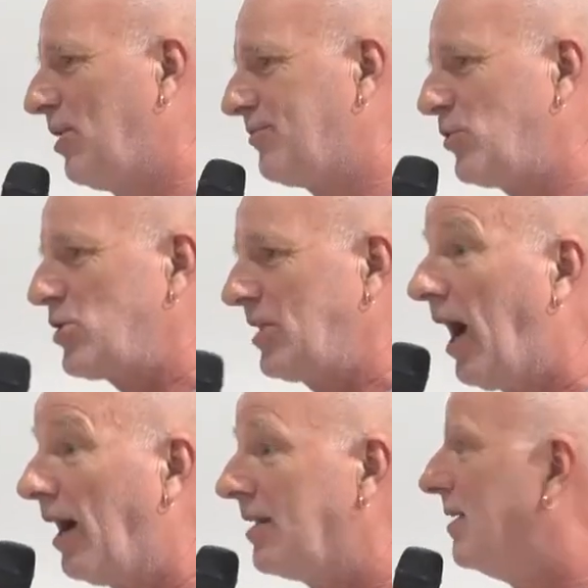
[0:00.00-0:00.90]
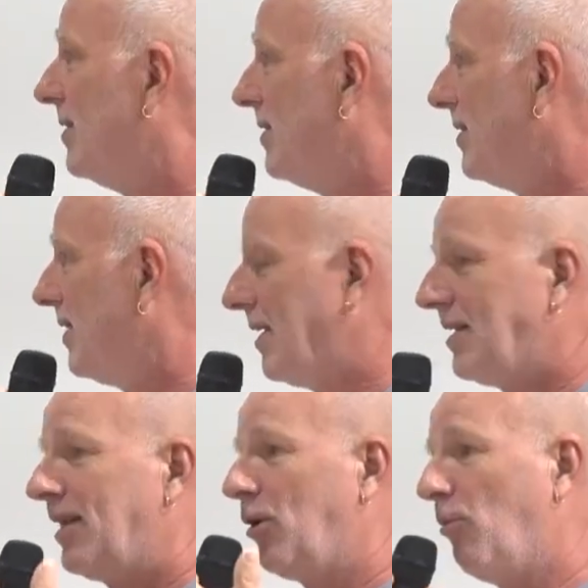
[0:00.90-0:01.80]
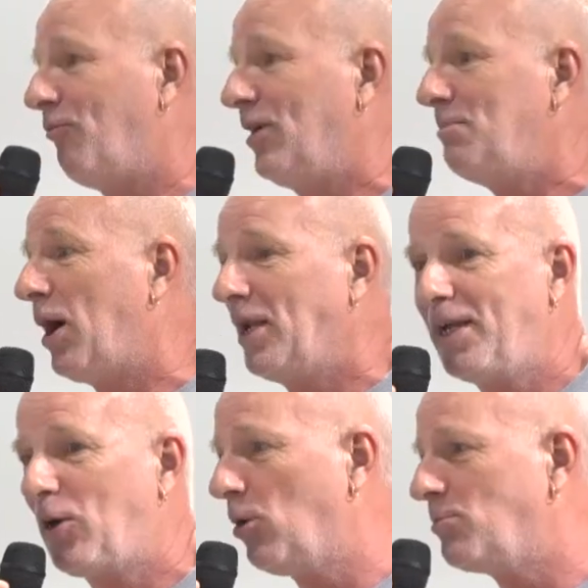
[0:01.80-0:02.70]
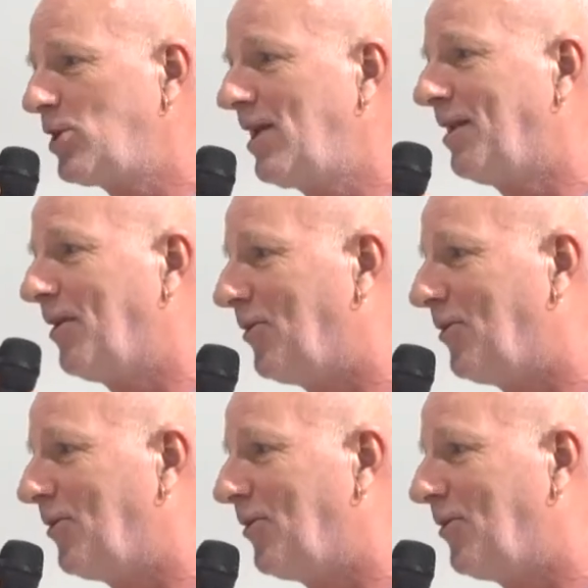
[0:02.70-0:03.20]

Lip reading: You have to start, and then hopefully money comes in.